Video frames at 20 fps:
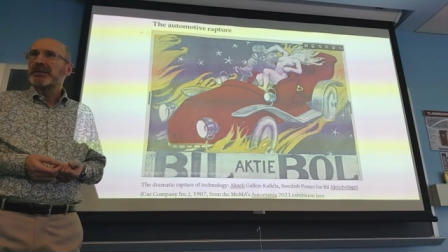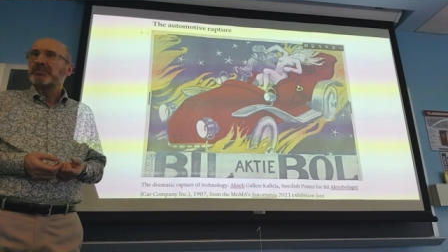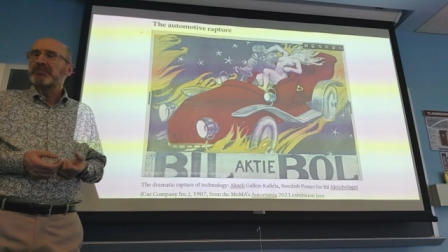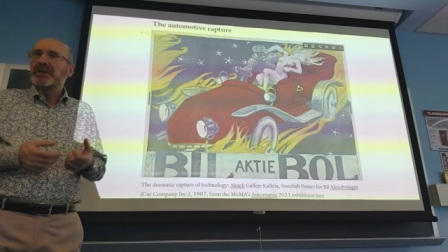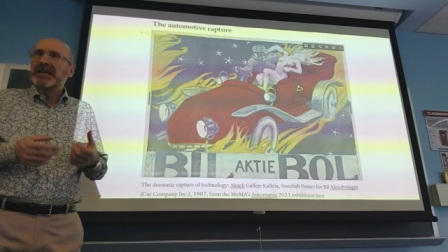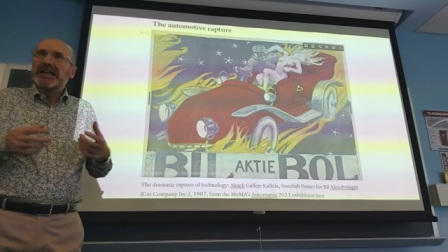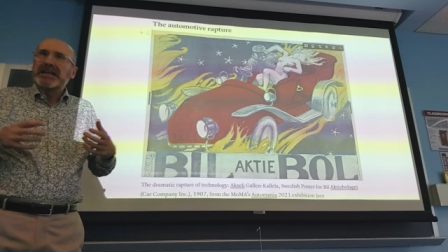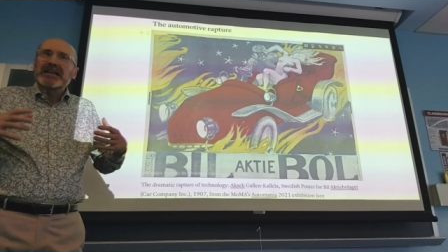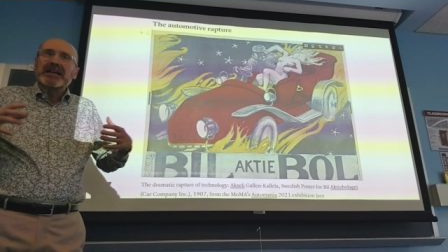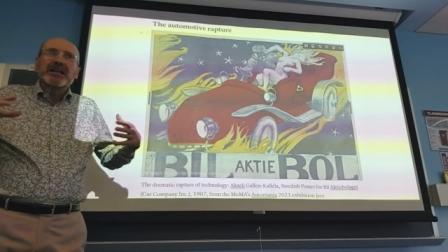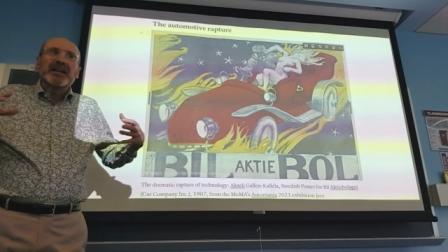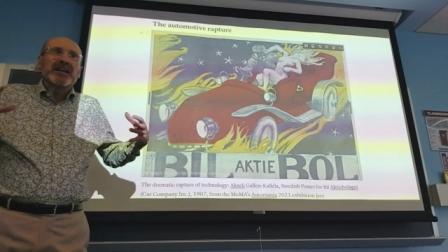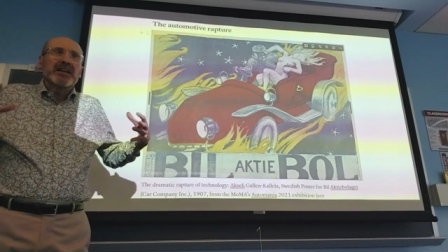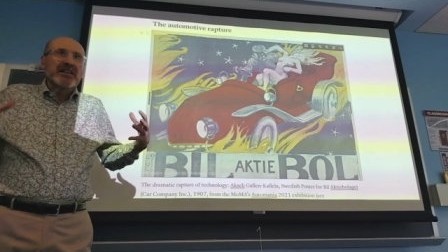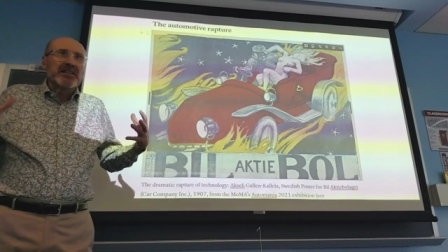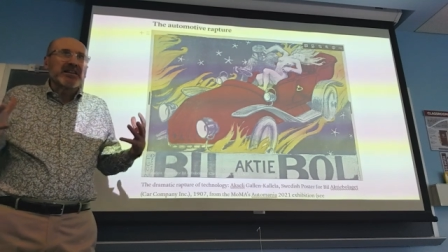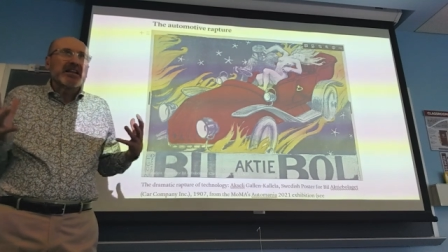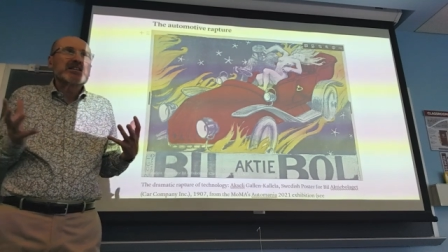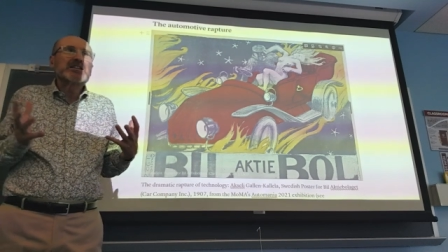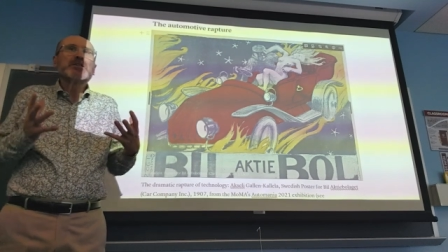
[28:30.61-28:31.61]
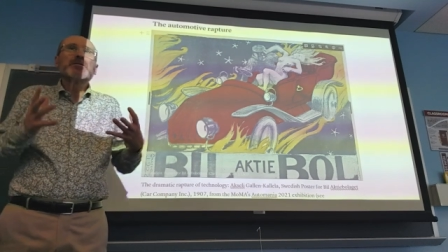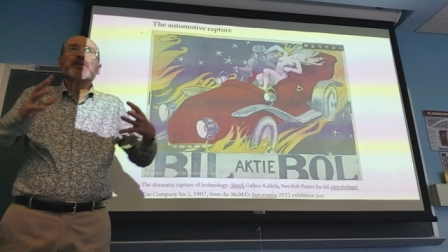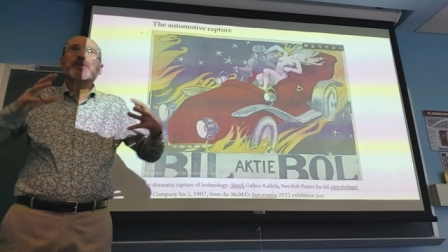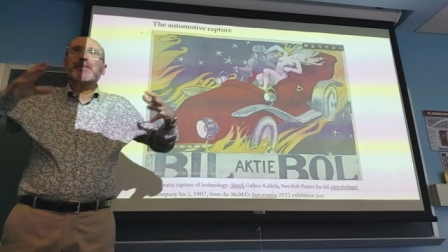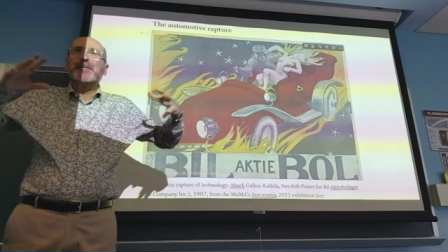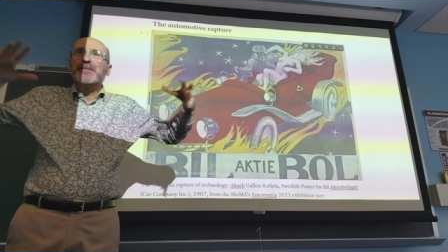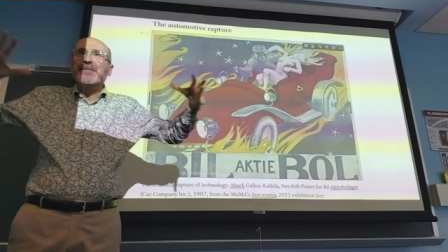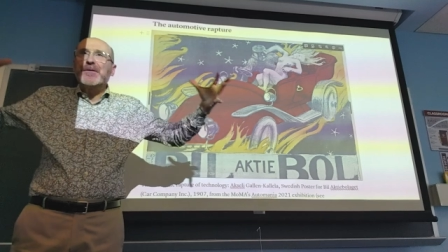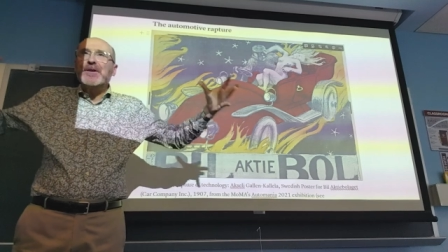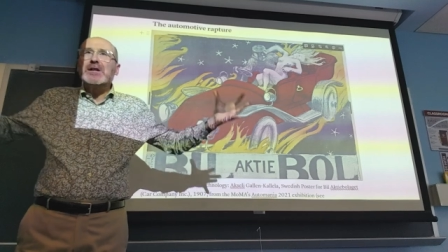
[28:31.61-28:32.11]
meaning that you
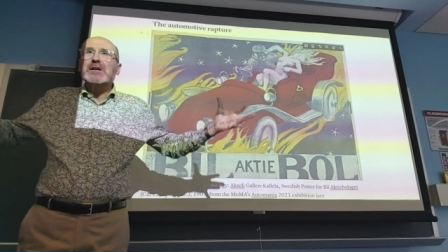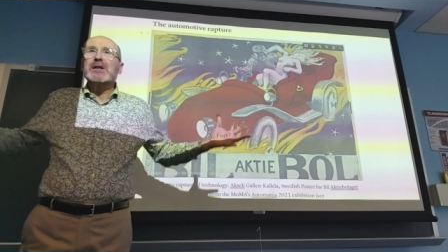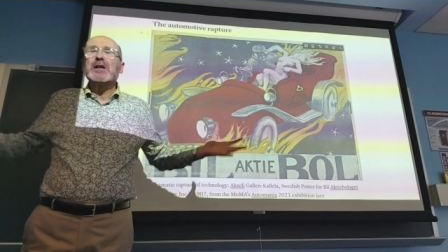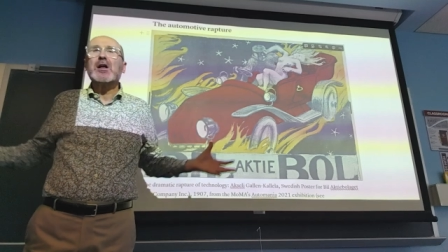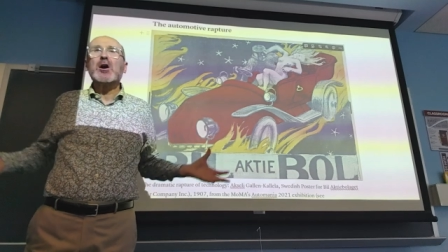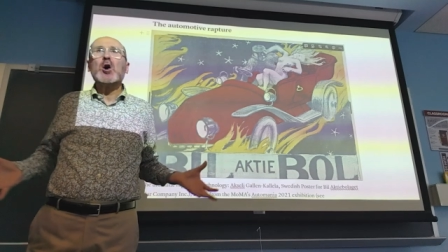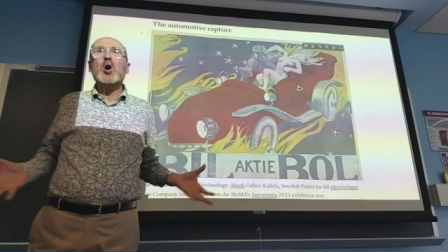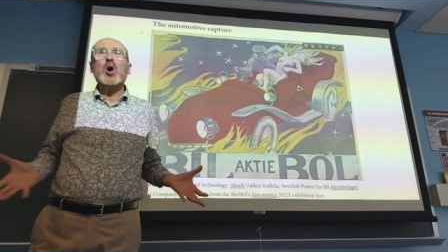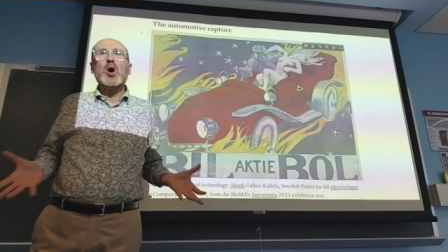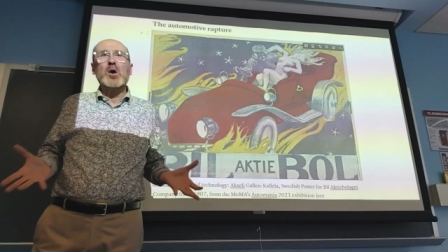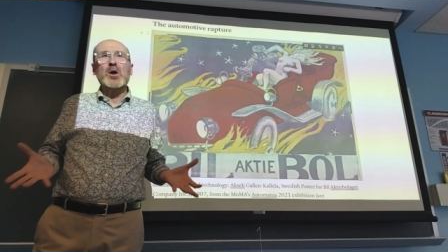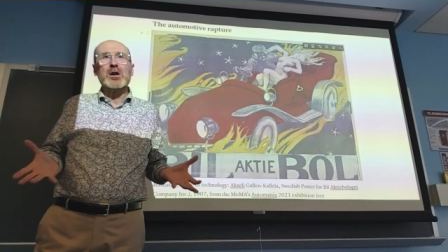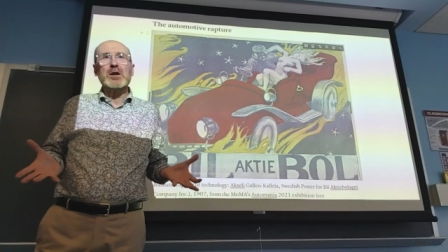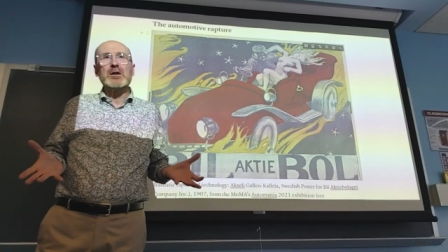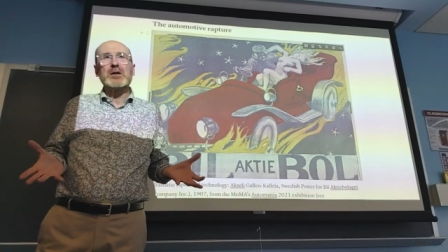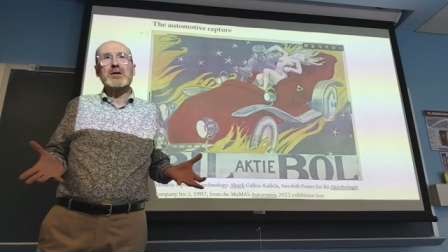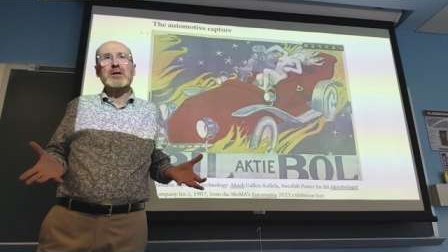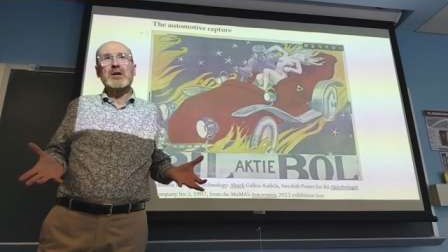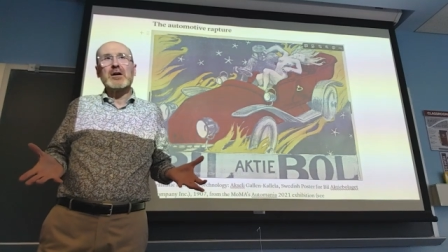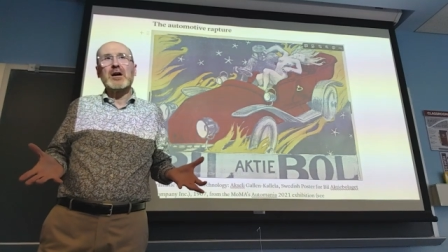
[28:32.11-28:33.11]
feel all